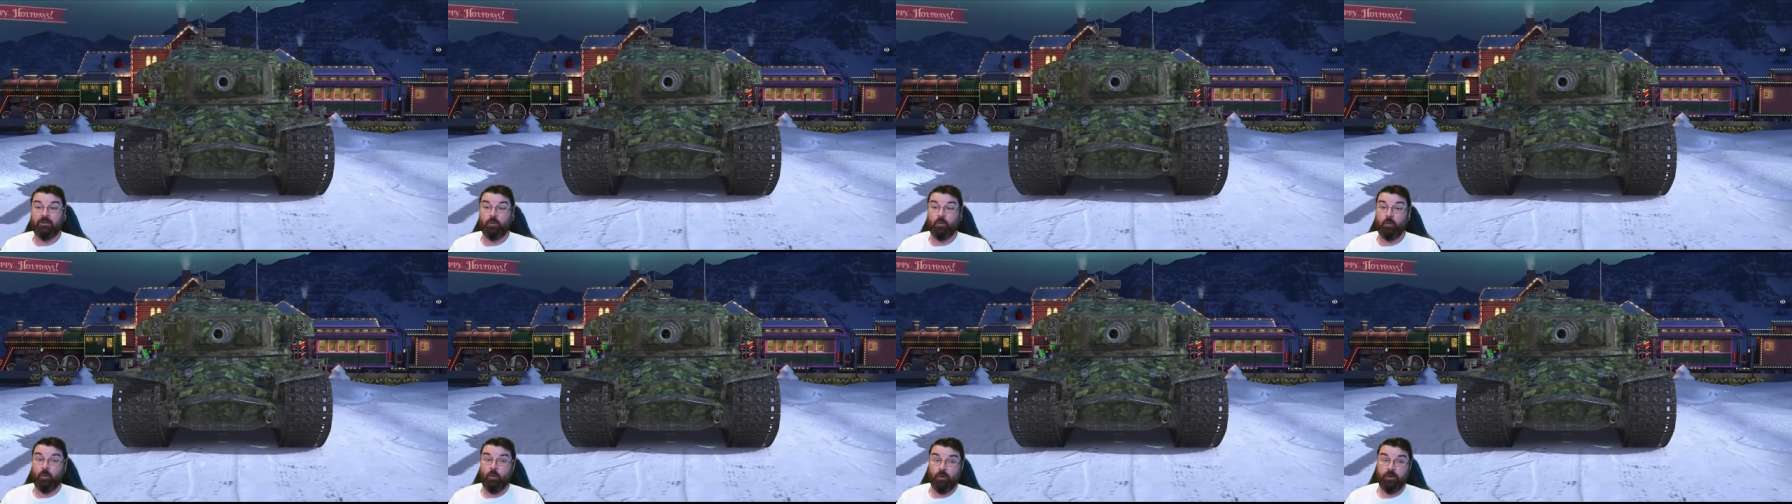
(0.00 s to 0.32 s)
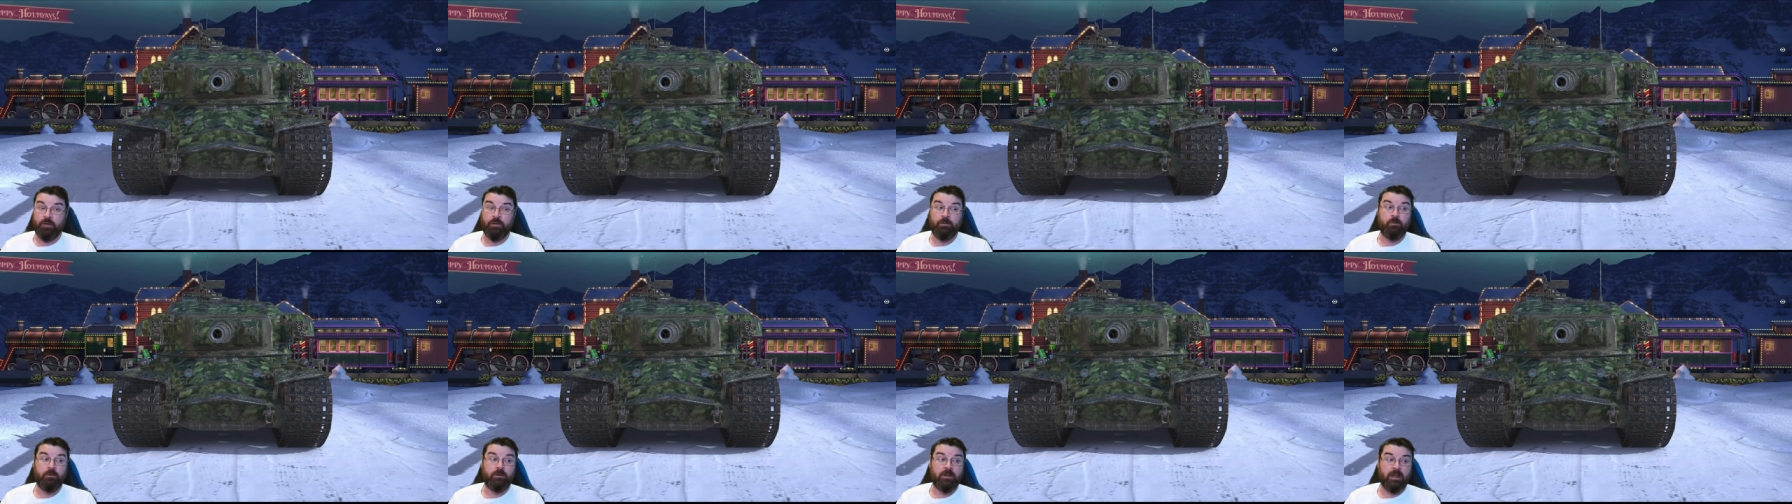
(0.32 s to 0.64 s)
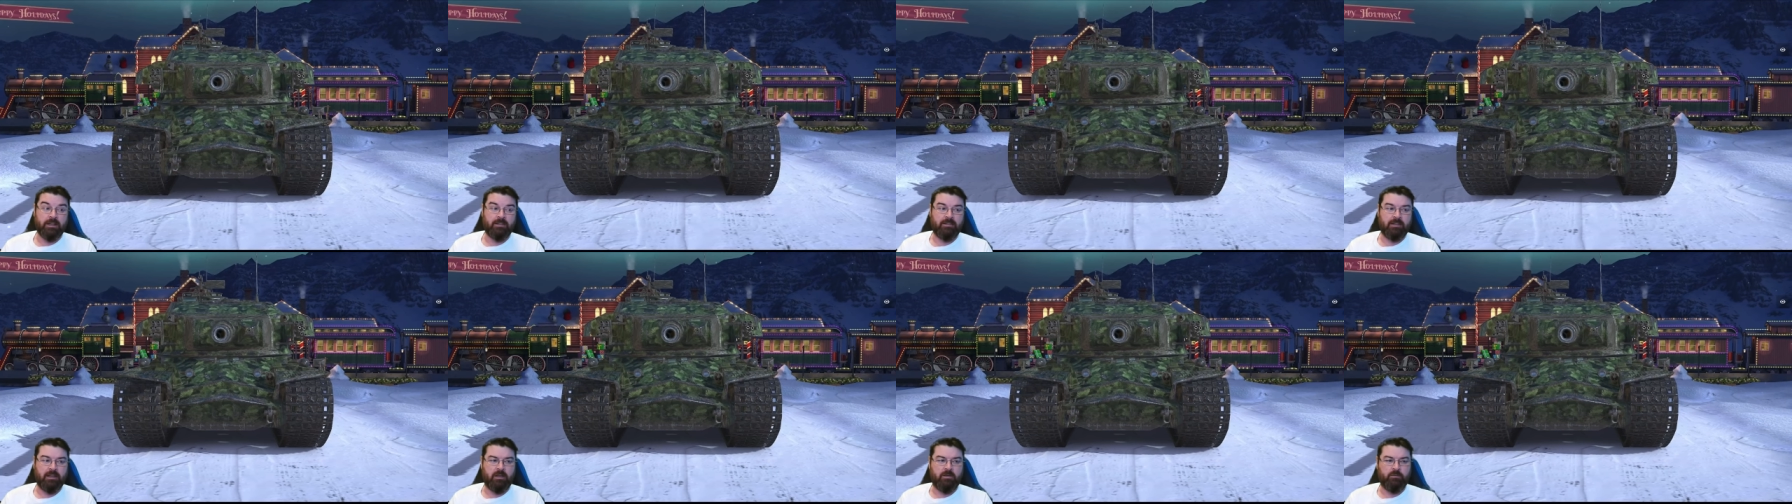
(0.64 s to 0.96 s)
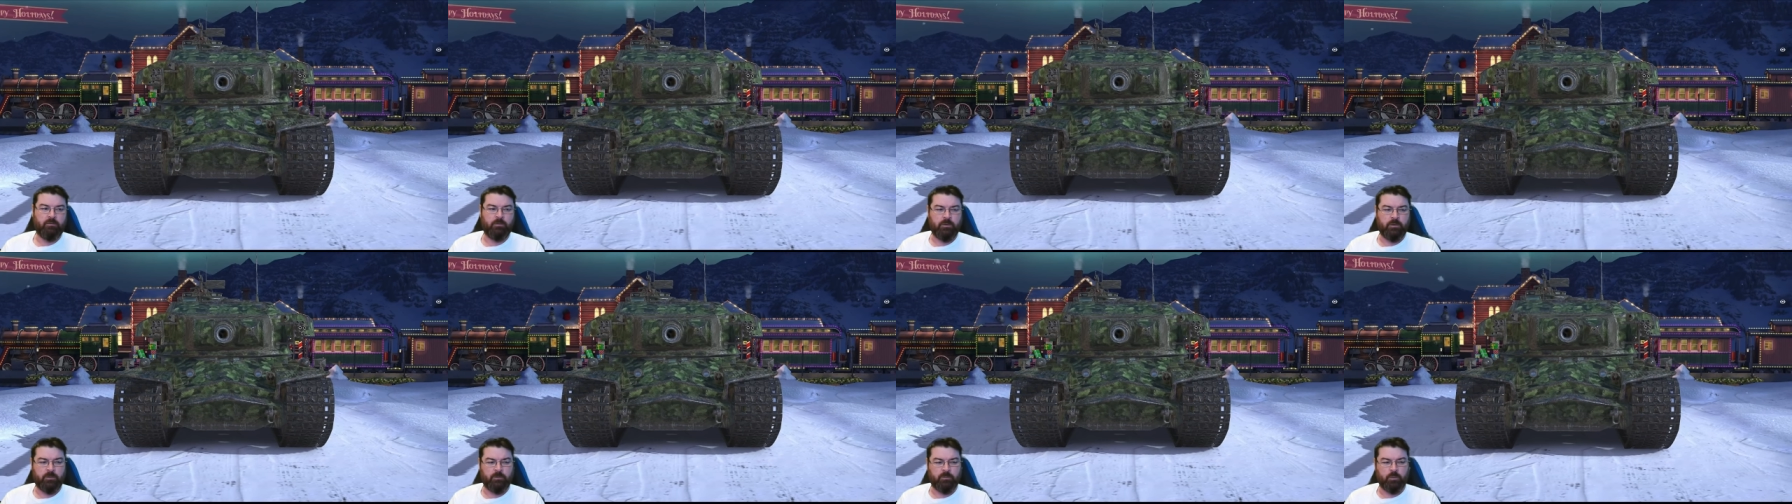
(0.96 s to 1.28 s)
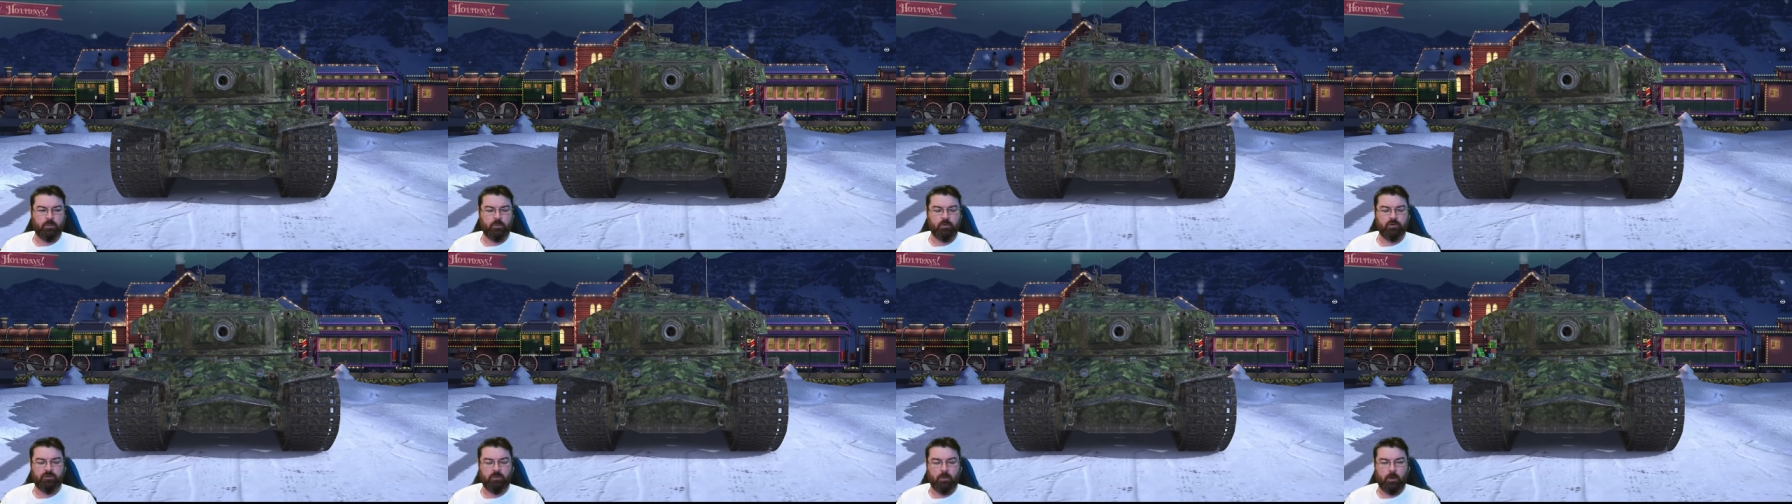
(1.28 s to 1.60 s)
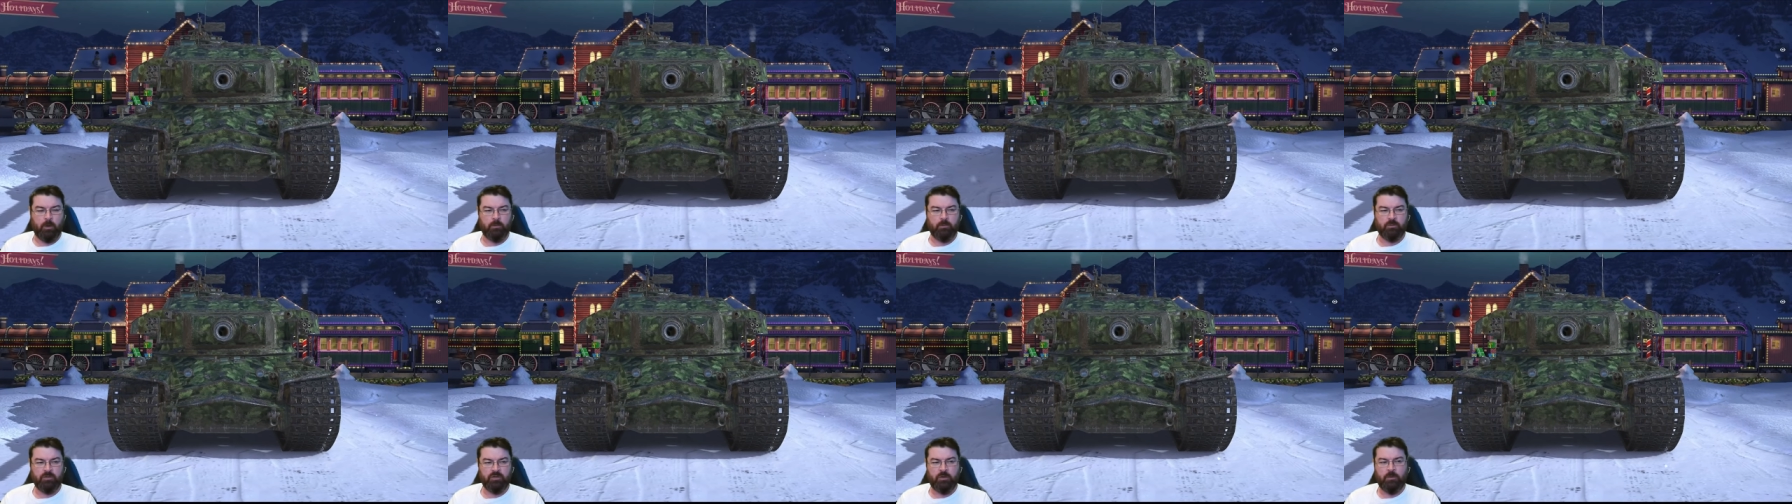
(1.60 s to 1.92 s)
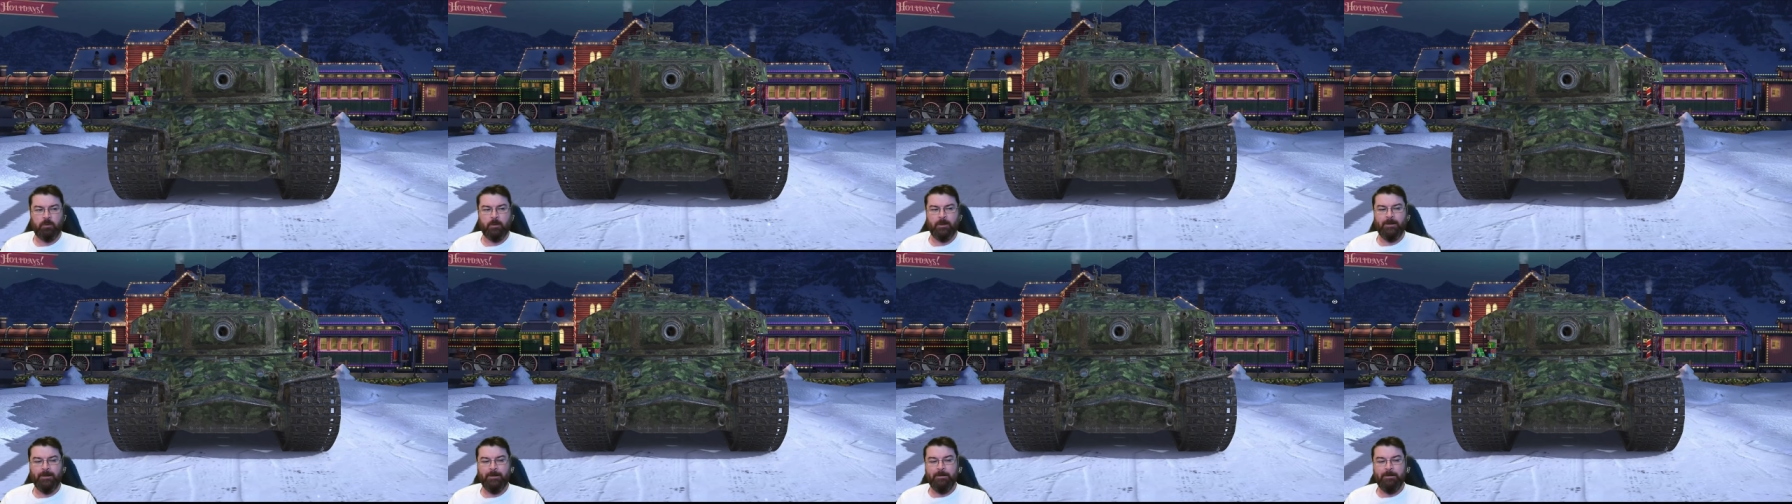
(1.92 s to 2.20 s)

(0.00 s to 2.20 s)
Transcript: or you like the FV4